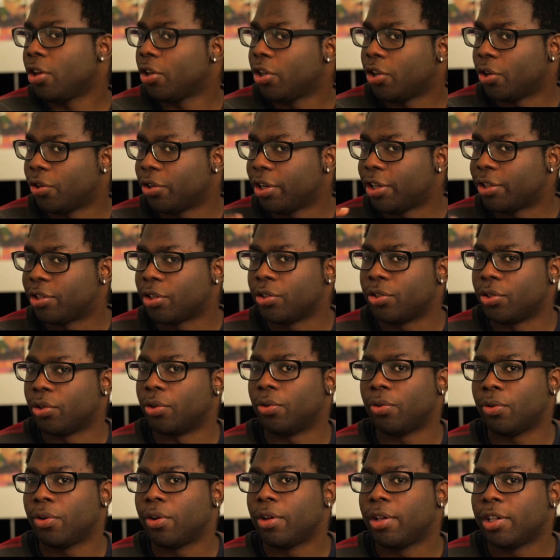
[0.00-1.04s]
you need to
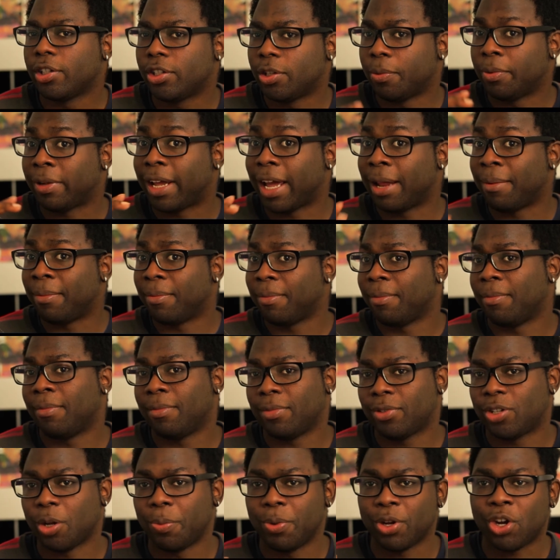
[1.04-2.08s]
do to begin
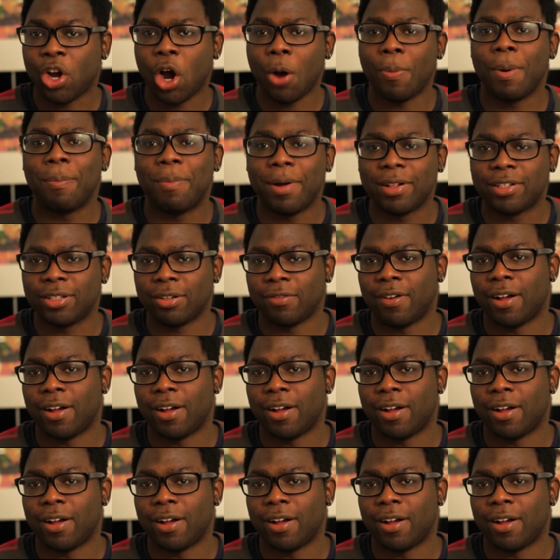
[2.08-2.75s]
to become a better